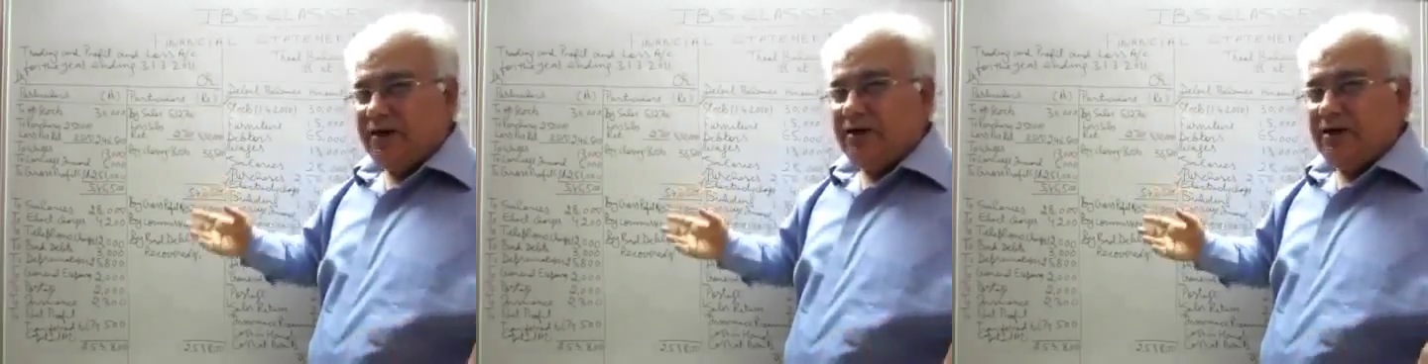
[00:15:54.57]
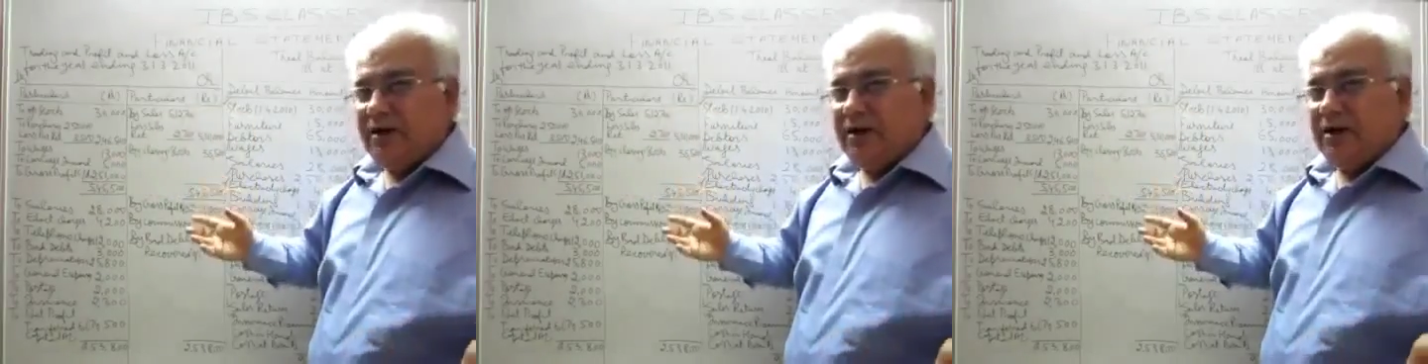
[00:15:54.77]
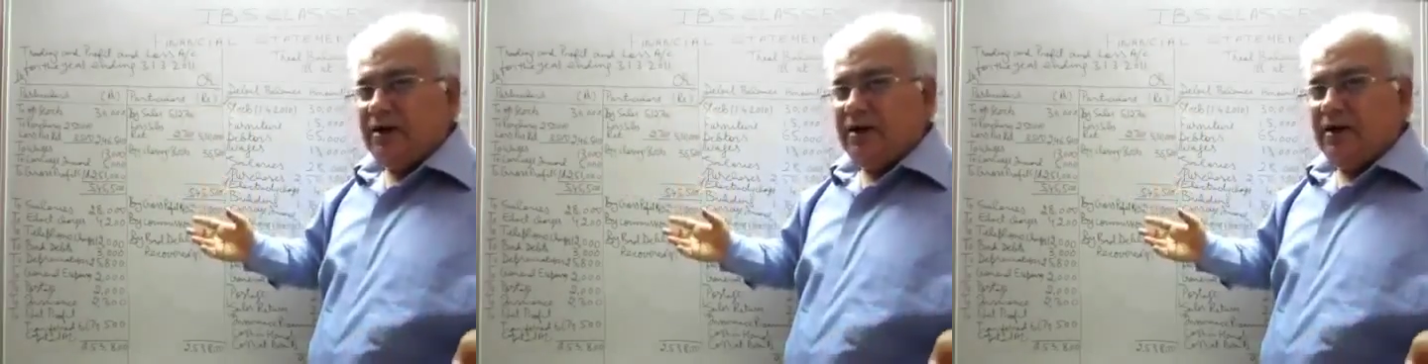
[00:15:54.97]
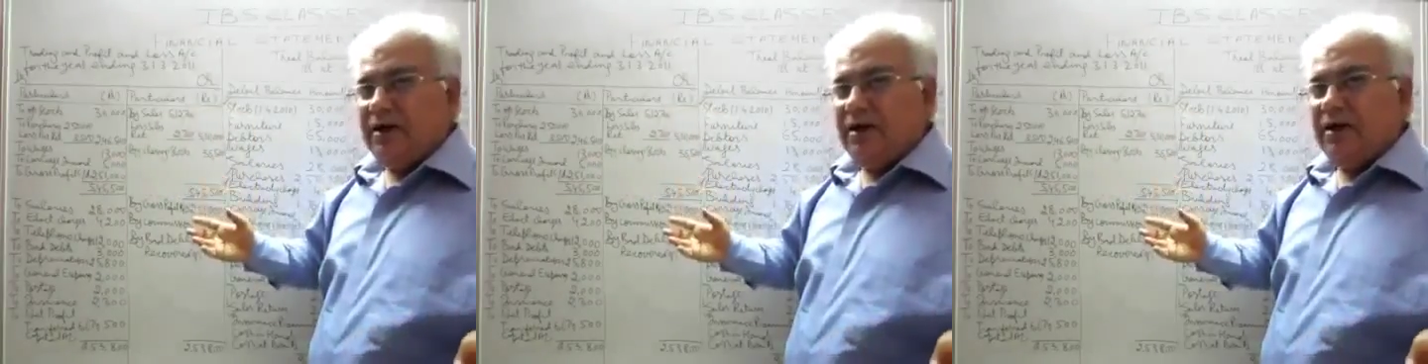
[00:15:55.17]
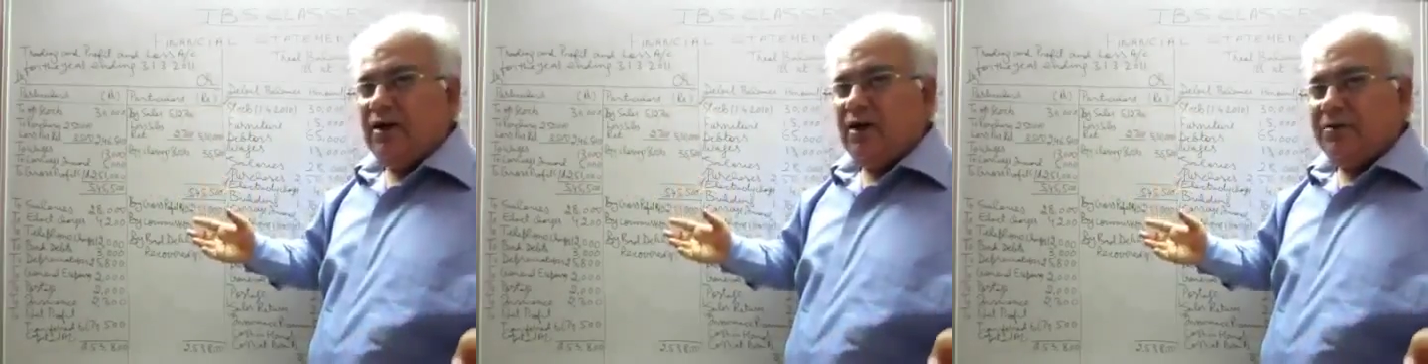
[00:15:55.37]
One
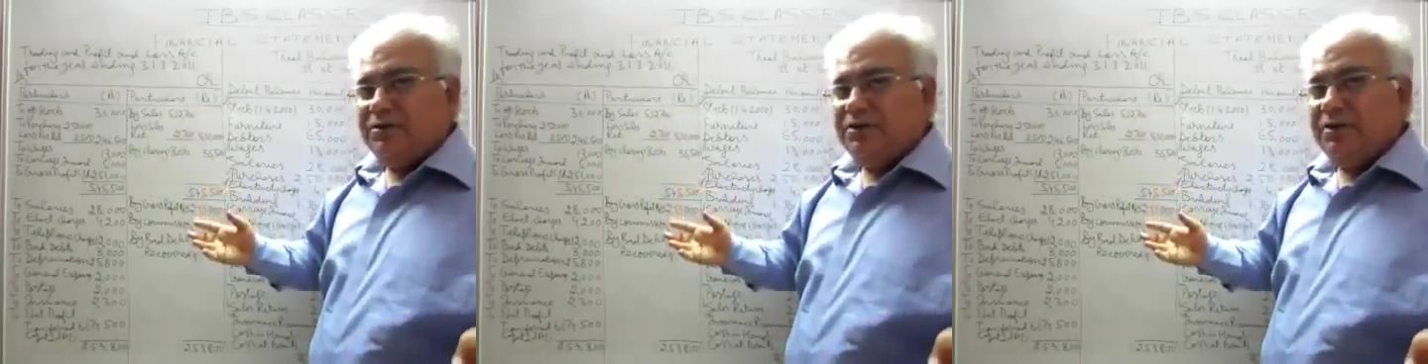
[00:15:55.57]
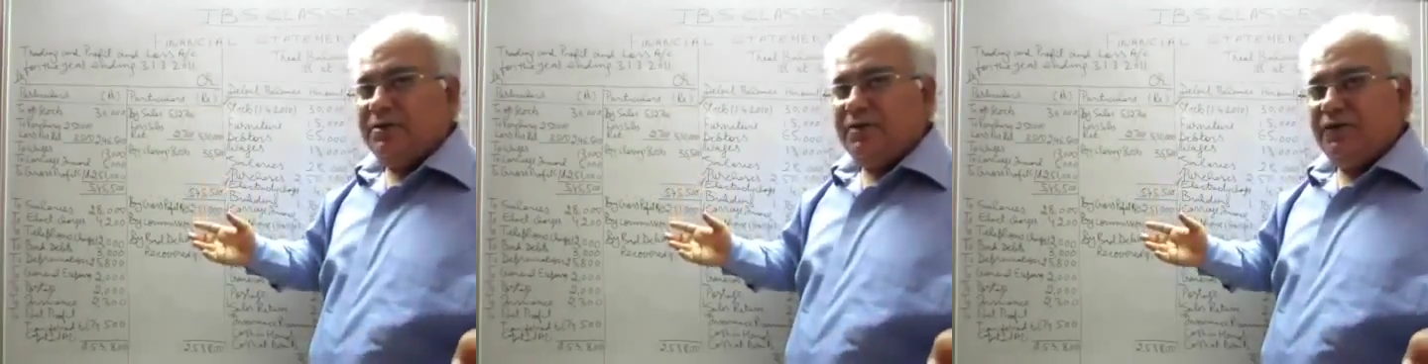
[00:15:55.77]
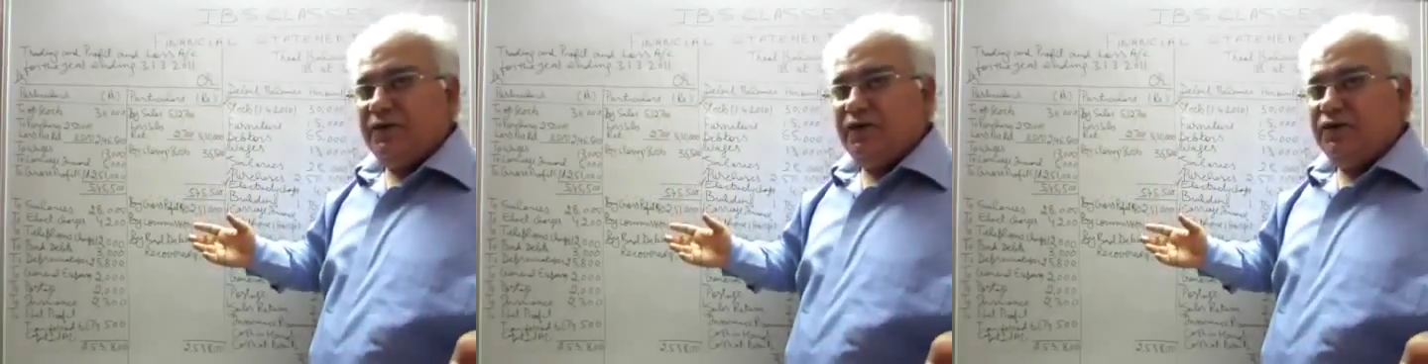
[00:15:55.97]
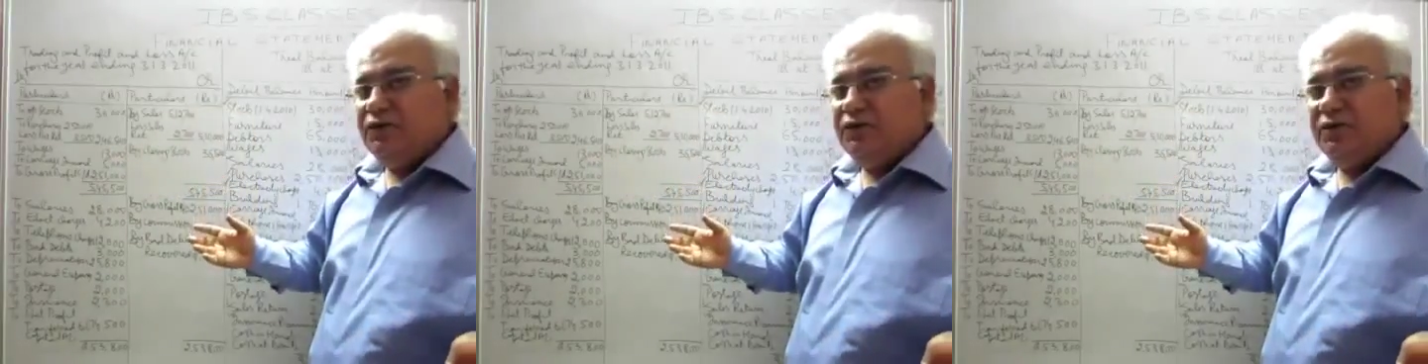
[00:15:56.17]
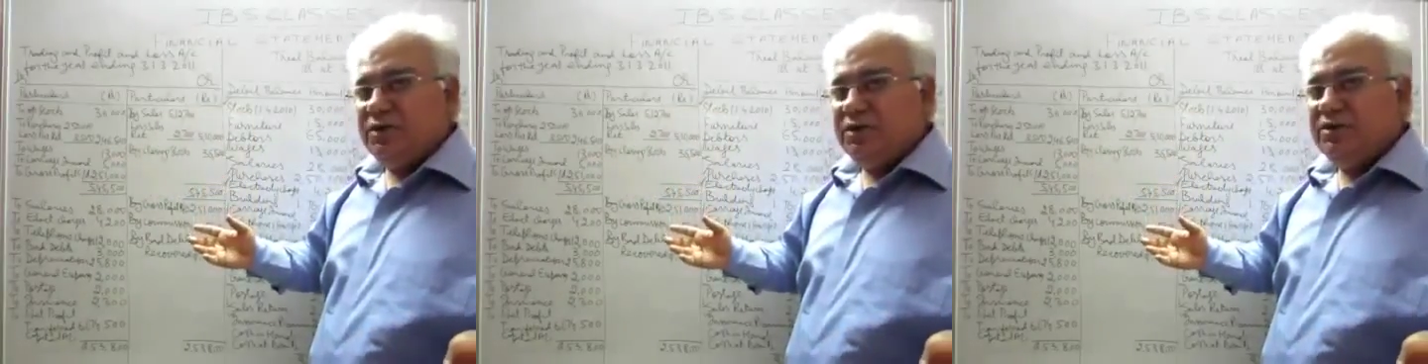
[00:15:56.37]
option
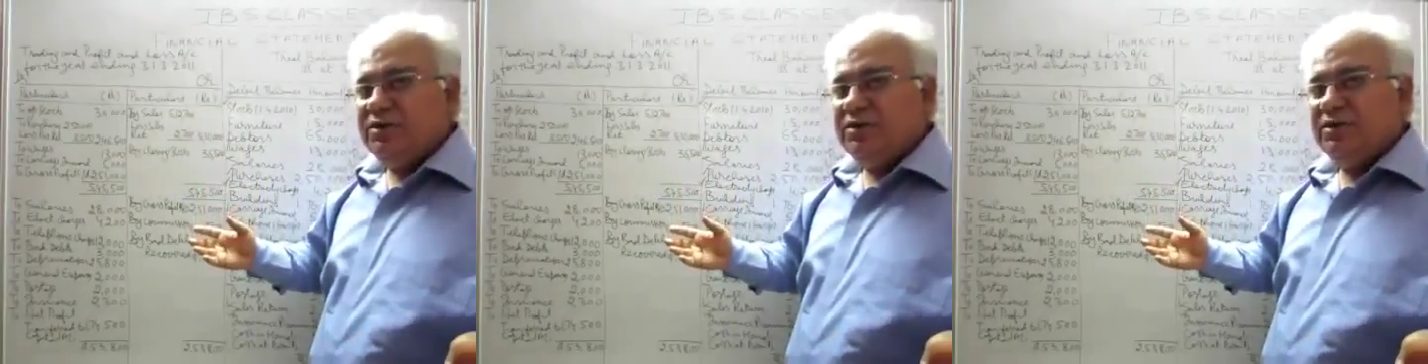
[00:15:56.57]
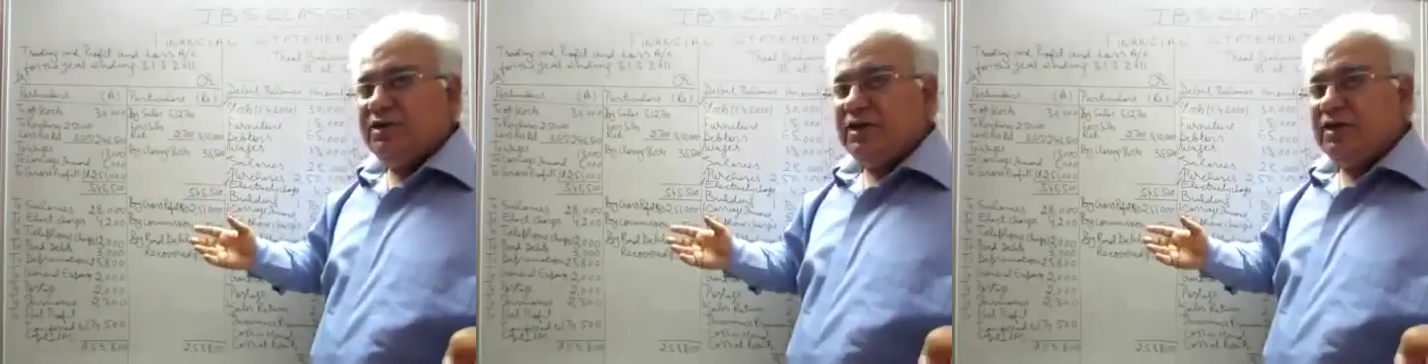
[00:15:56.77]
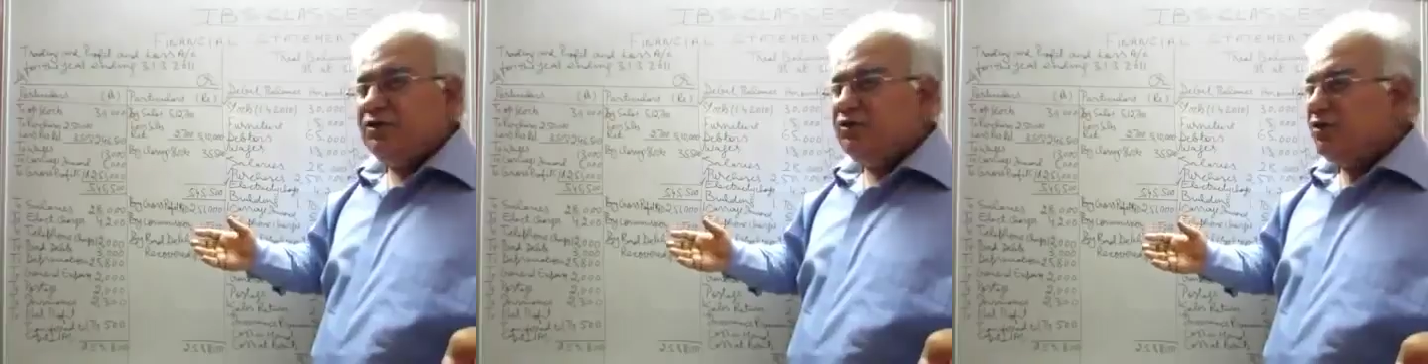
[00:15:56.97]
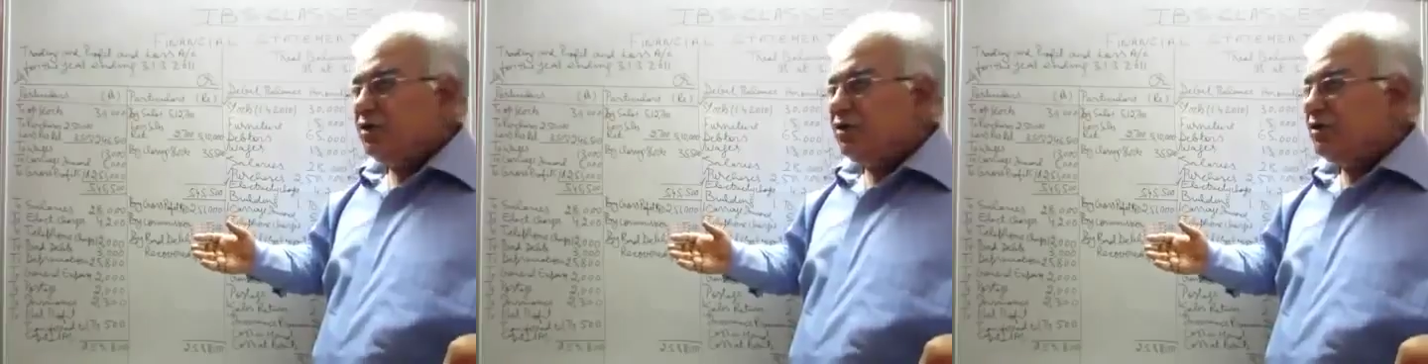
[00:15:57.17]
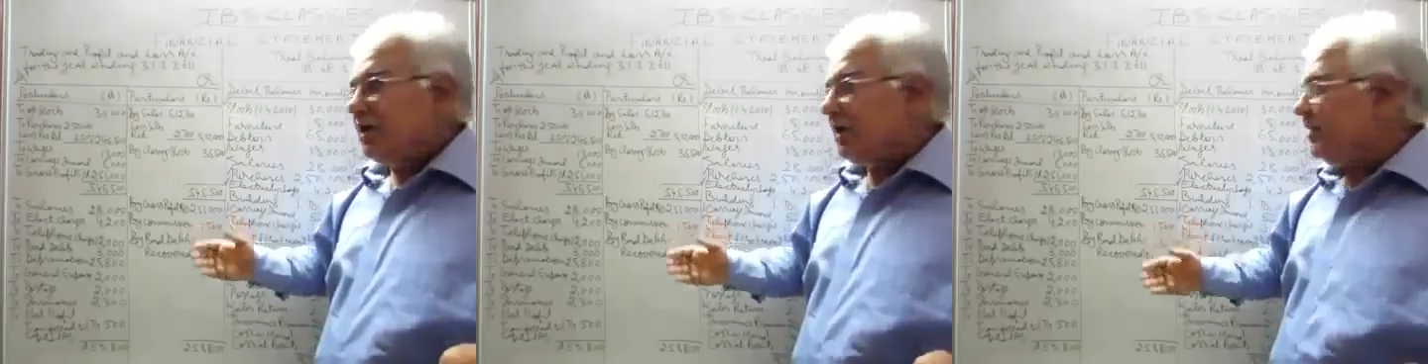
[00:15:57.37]
before you is
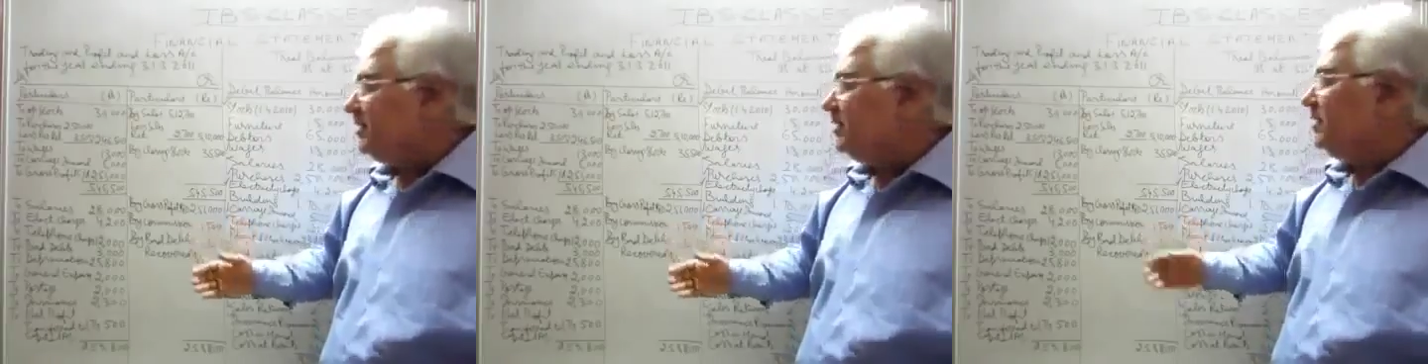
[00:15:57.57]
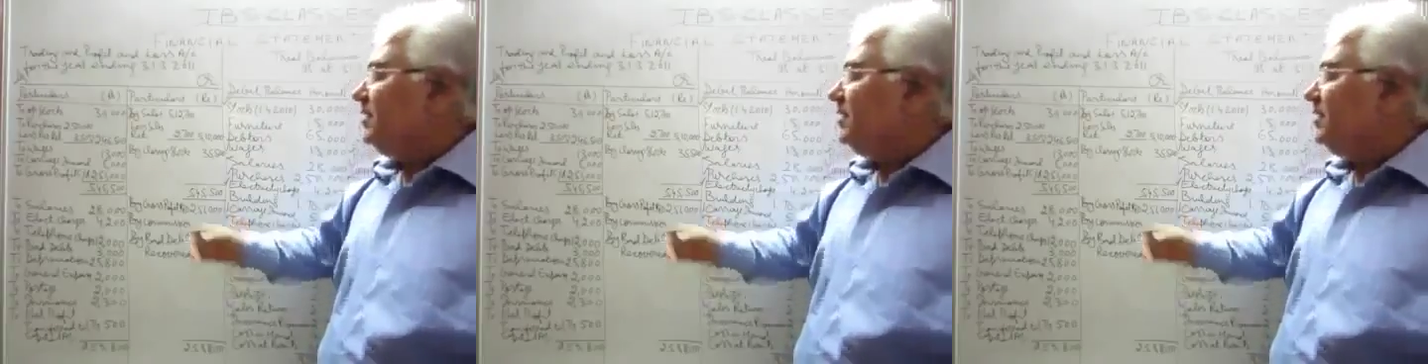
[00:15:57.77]
that you can